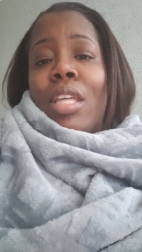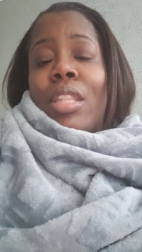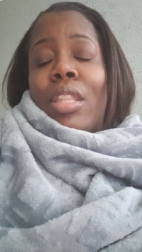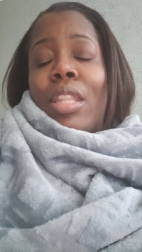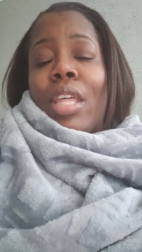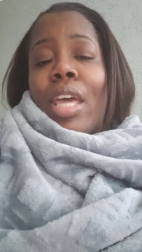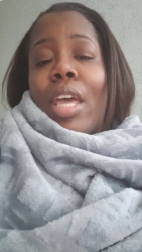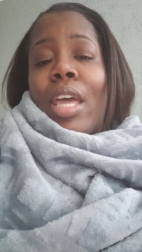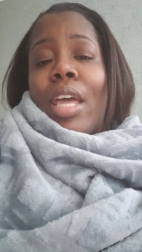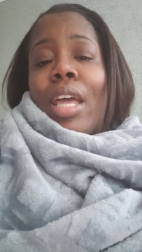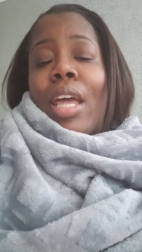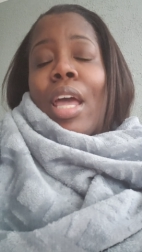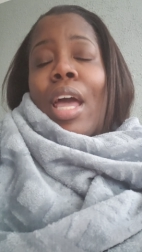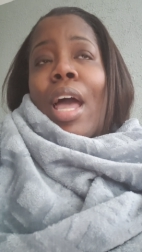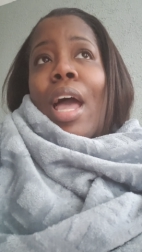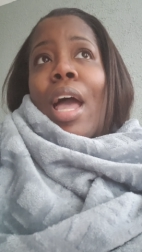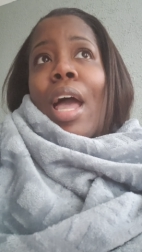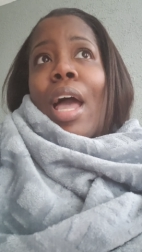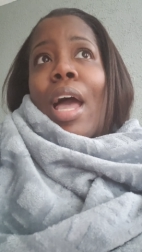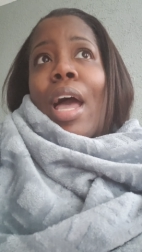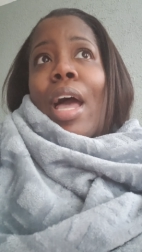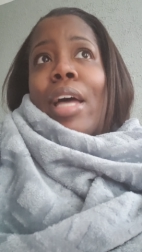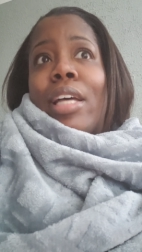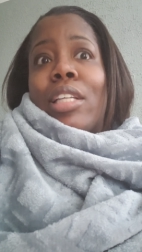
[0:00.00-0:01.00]
that
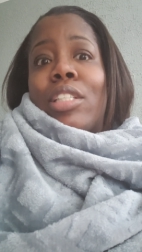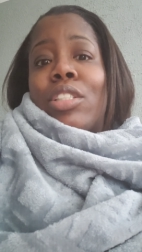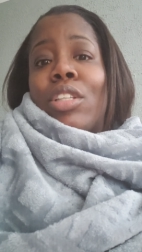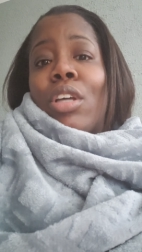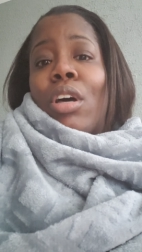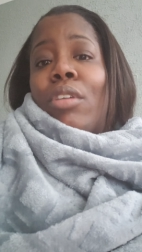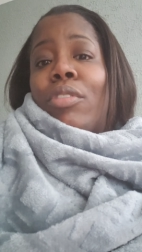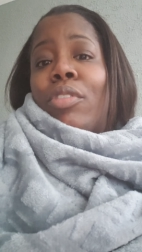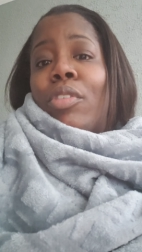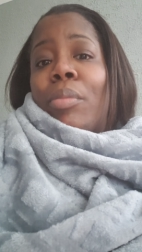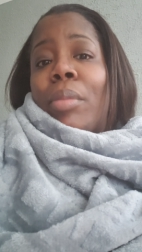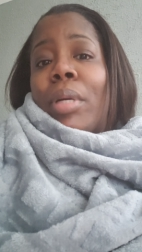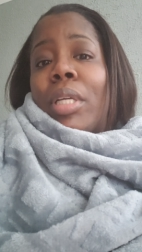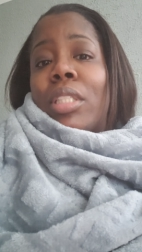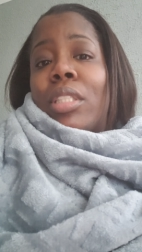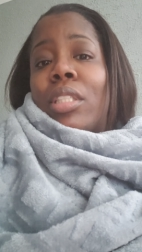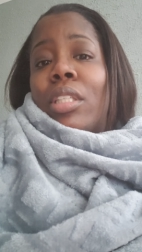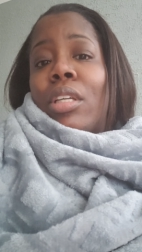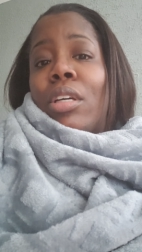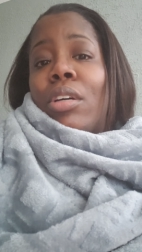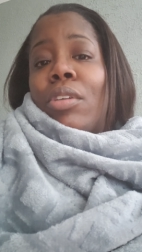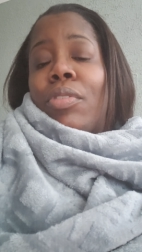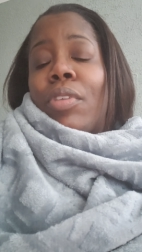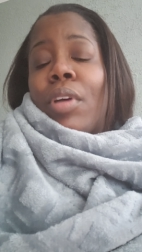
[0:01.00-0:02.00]
I saw for
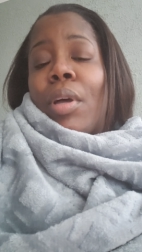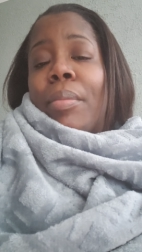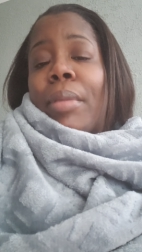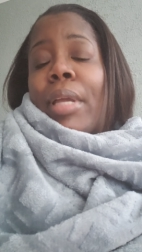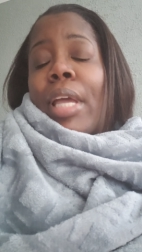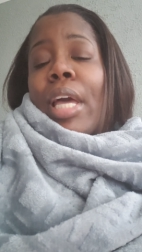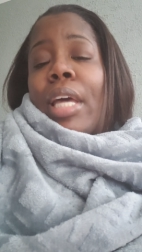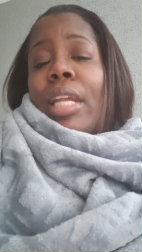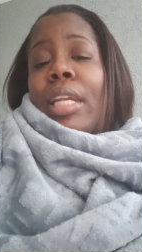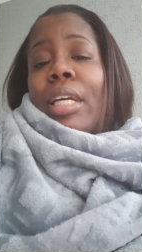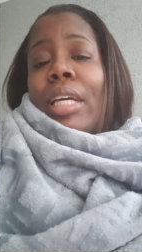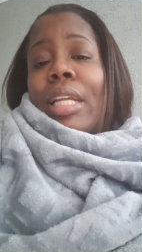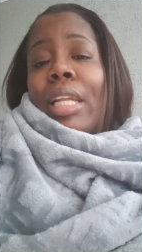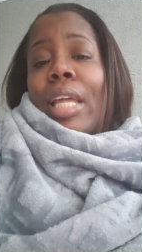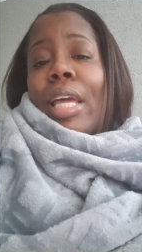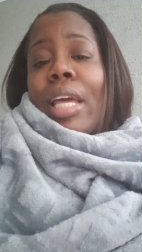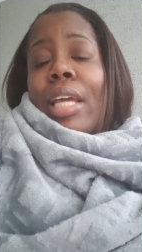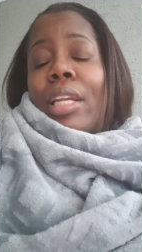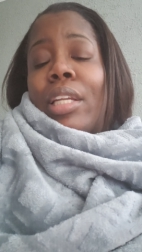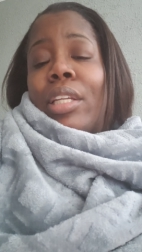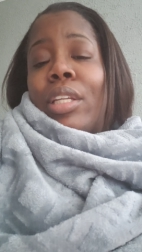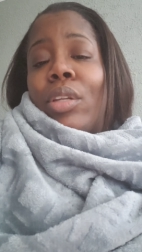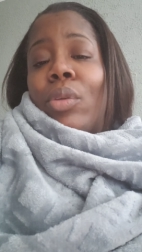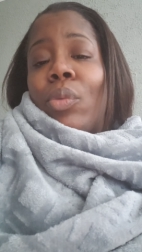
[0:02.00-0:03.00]
myself, I'm kind of
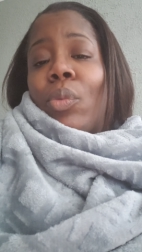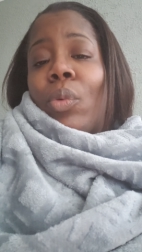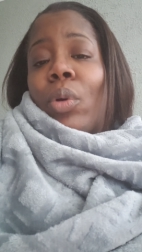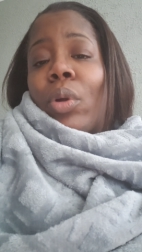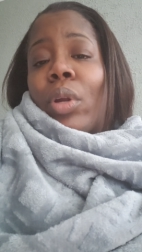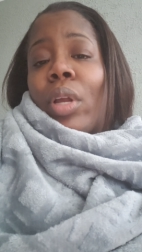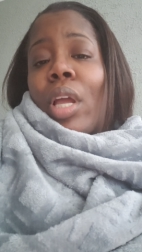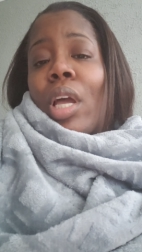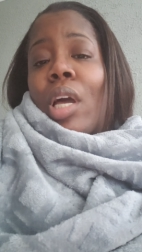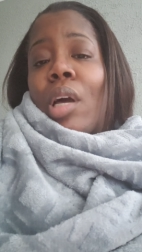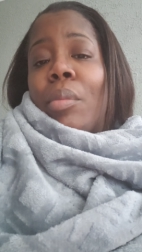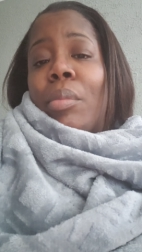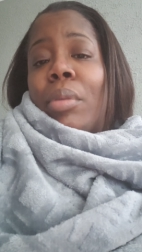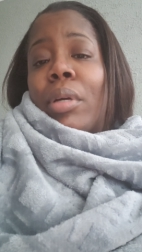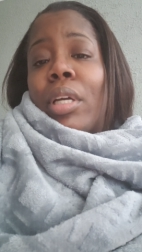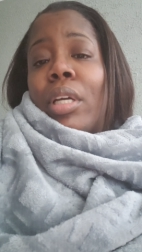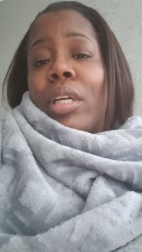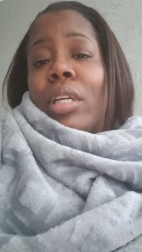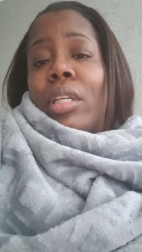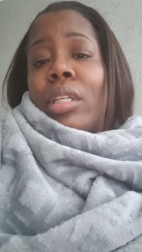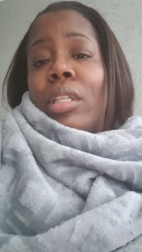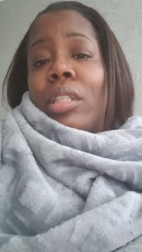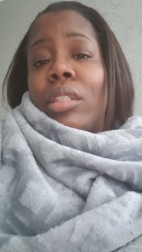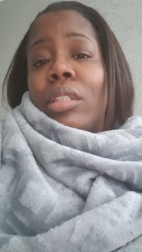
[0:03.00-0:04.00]
glad it didn't work out
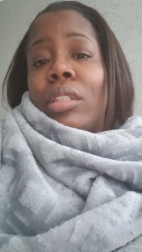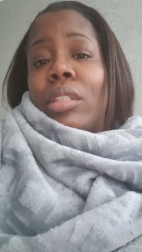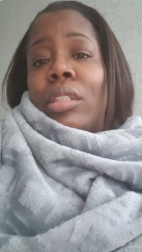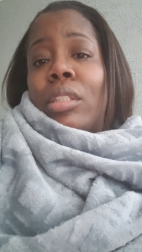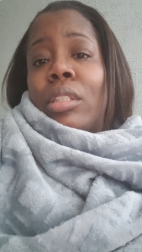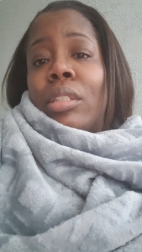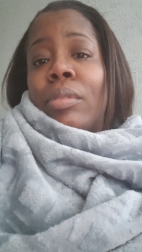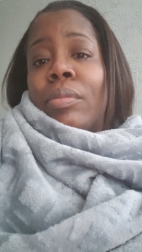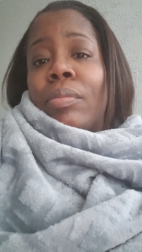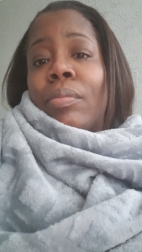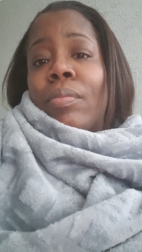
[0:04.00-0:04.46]
because